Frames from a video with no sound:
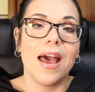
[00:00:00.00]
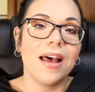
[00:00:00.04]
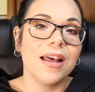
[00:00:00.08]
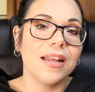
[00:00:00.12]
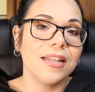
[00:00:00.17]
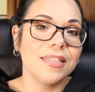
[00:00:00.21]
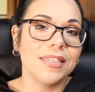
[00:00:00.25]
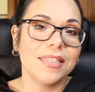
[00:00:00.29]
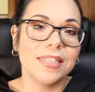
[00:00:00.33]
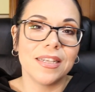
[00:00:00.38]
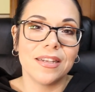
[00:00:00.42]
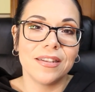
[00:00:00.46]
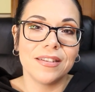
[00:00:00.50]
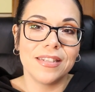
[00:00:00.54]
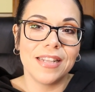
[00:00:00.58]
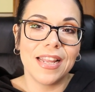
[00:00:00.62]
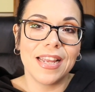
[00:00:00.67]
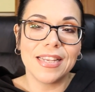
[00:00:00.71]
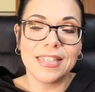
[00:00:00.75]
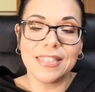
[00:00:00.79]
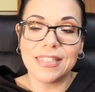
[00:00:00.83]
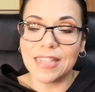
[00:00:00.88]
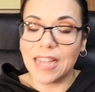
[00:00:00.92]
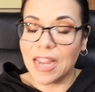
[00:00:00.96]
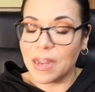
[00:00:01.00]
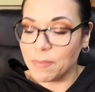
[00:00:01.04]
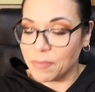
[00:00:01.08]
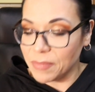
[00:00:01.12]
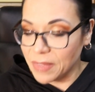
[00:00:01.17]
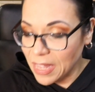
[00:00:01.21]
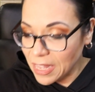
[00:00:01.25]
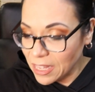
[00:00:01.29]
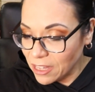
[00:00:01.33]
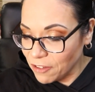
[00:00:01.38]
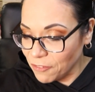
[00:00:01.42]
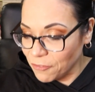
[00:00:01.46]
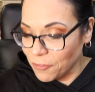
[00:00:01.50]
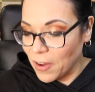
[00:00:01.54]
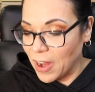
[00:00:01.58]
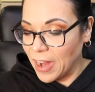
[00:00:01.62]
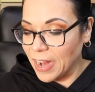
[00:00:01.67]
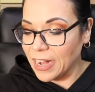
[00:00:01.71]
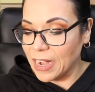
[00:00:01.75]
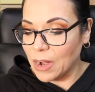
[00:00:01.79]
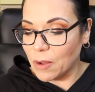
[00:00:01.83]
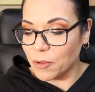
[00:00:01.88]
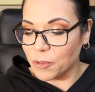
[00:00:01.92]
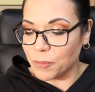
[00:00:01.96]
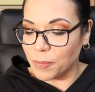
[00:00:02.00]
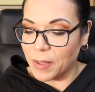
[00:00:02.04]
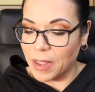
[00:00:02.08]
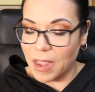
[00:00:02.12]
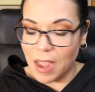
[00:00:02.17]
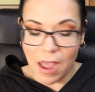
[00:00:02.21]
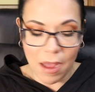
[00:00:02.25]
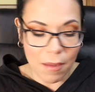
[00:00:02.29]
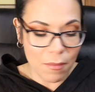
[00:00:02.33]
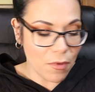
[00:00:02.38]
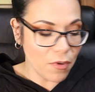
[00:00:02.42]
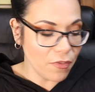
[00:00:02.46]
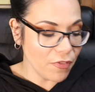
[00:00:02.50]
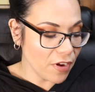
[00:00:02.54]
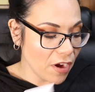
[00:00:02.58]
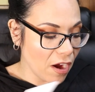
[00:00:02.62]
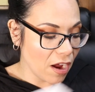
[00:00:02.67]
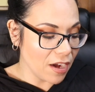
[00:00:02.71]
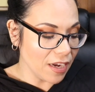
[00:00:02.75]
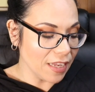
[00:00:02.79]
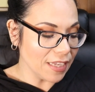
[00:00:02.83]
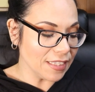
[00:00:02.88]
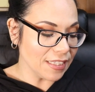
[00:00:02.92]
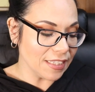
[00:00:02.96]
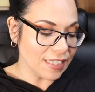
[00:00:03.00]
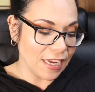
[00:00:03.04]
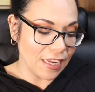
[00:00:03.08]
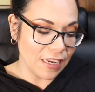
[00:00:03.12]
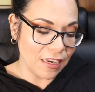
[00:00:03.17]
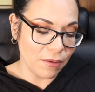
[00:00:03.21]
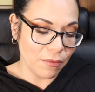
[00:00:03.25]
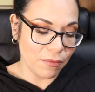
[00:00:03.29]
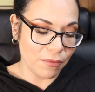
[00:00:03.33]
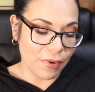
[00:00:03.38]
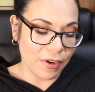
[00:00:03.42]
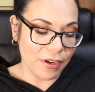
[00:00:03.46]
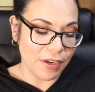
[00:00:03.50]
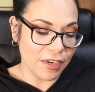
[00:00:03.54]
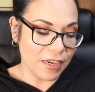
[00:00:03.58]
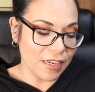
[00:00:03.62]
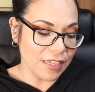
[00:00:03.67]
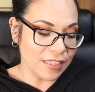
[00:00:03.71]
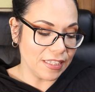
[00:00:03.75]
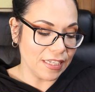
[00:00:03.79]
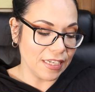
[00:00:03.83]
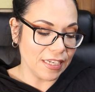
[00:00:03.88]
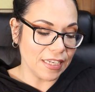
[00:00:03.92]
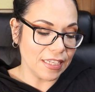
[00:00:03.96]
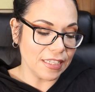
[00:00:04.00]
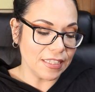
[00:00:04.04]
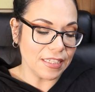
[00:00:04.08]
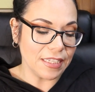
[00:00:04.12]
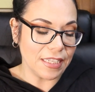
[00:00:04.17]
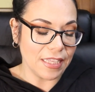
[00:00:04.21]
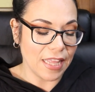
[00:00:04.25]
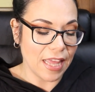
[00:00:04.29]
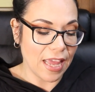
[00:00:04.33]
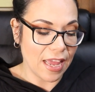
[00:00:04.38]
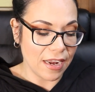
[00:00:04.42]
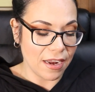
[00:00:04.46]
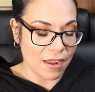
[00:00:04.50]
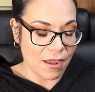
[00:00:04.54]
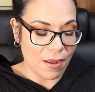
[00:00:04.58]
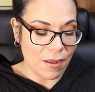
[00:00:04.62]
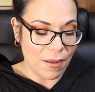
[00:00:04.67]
Until next time, thank you for hanging out with me. I'm over here all excited, ready to dig into that